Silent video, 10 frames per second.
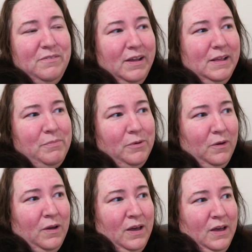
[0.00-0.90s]
He really
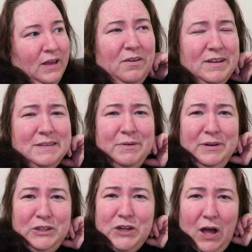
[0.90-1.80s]
brought
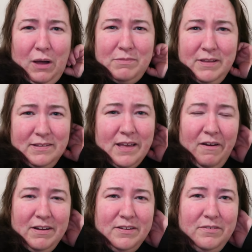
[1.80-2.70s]
charisma and charm to his
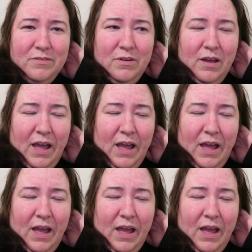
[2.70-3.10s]
character,